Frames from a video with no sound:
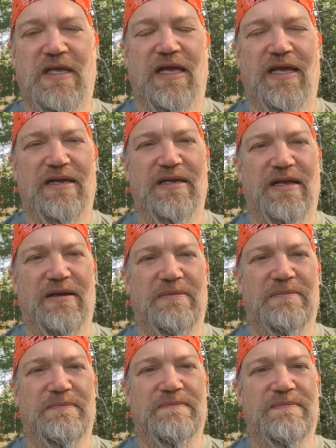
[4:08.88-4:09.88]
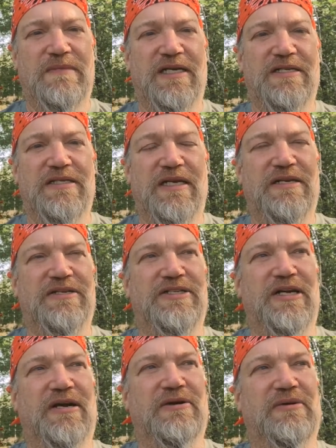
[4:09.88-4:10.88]
And um, I just had to
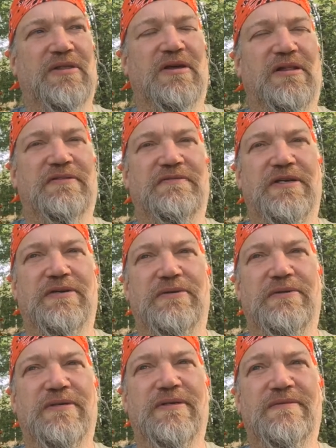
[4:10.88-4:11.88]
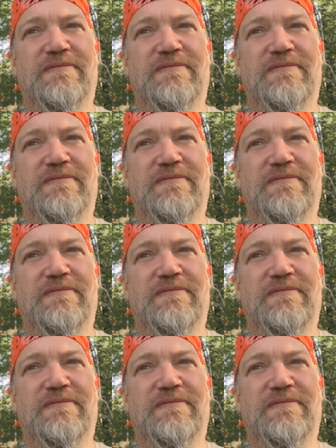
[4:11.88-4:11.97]
share it with all of you.